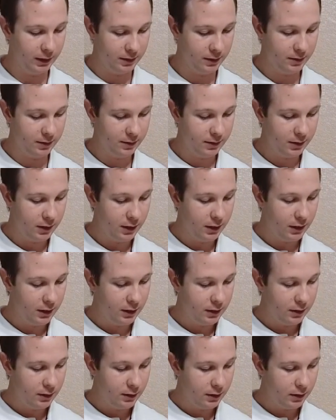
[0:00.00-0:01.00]
this.
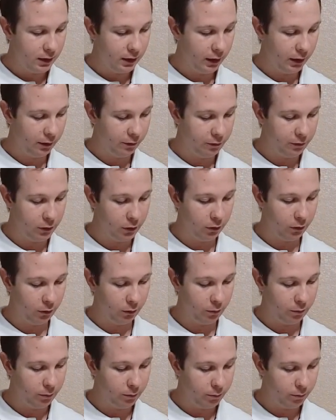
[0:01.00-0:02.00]
If
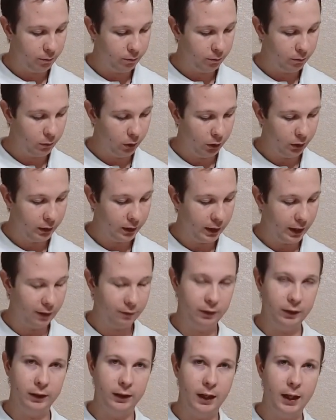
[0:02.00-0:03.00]
you're looking to
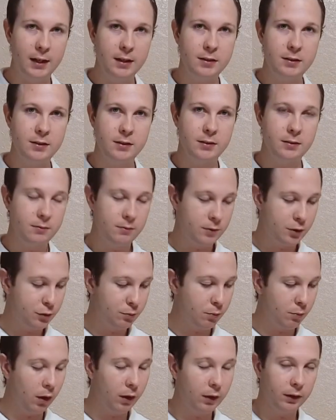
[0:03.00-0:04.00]
have a nice,
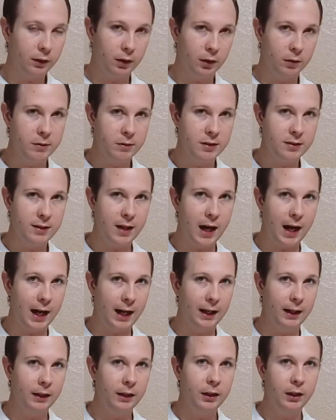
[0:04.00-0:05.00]
smart
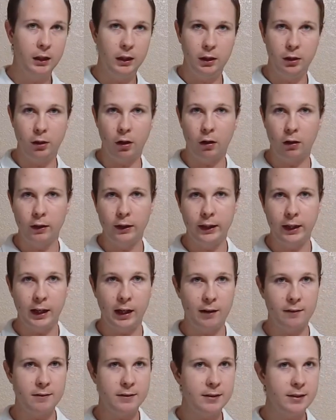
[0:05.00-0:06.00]
thermostat, you already
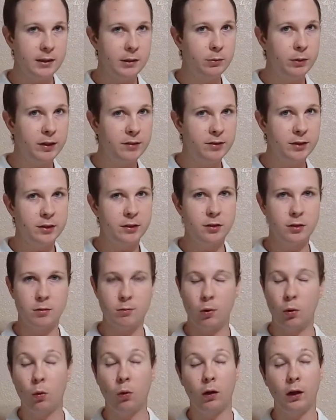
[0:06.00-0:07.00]
have a Z-Wave system,
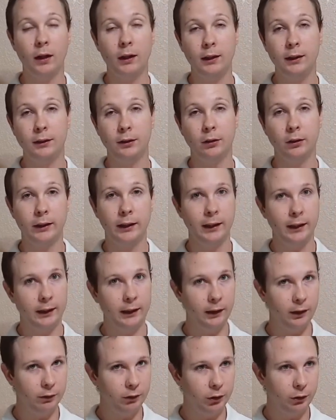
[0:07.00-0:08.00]
or at least are
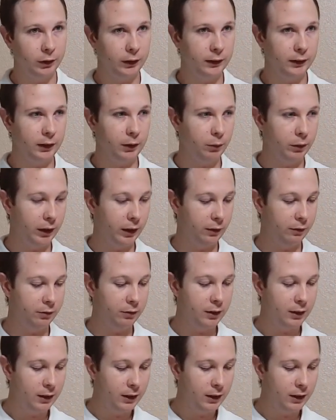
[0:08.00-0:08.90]
thinking of doing Z-Wave,